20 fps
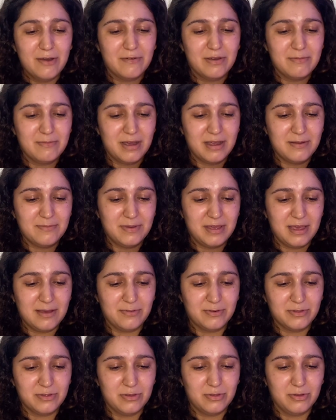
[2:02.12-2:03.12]
We might be
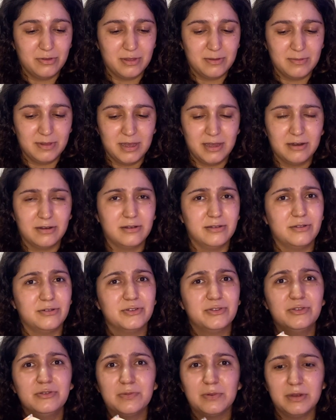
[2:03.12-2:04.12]
able to do them later. They're
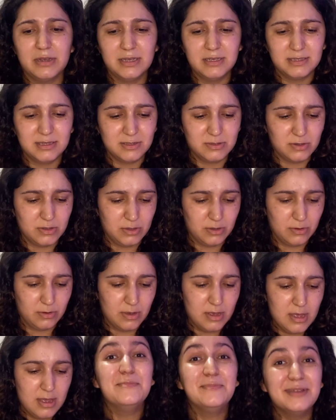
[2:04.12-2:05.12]
super easy to
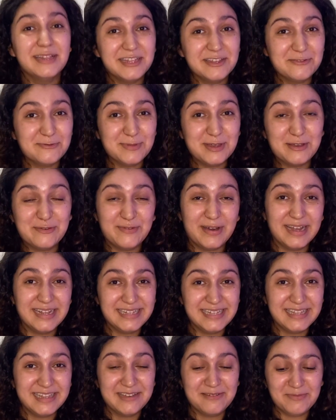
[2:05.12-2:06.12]
do. Believe me, if I
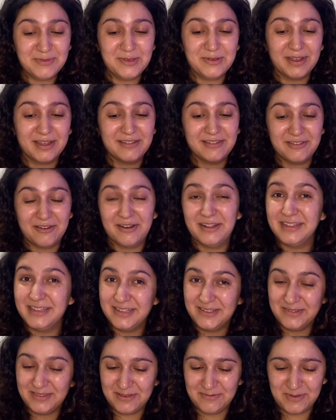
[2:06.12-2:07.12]
did them, you can totally
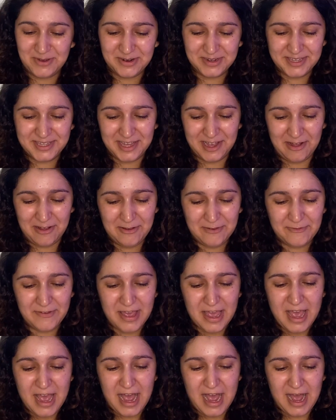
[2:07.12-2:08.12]
do them yourself.
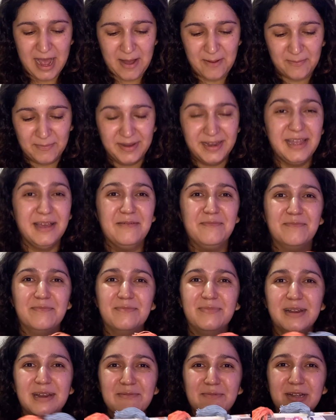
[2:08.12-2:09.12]
But yeah,
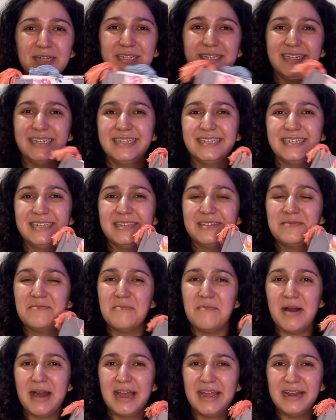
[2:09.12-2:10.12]
pretty much this is
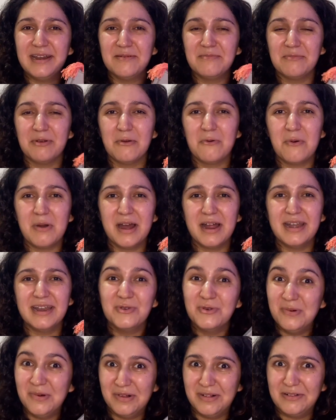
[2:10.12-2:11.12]
my number one
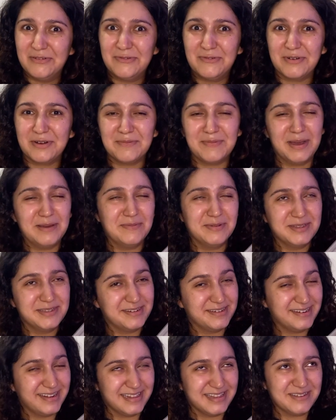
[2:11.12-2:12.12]
tool for Bible
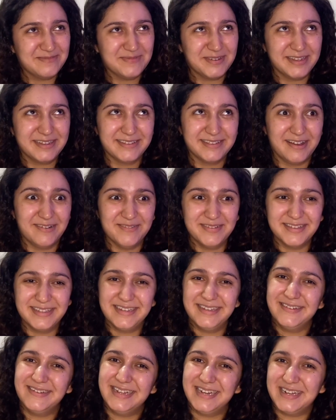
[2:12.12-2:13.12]
journaling, because
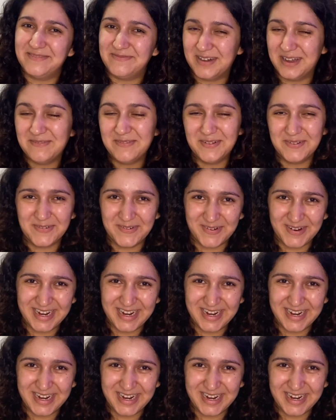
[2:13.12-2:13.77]
obviously you need a Bible for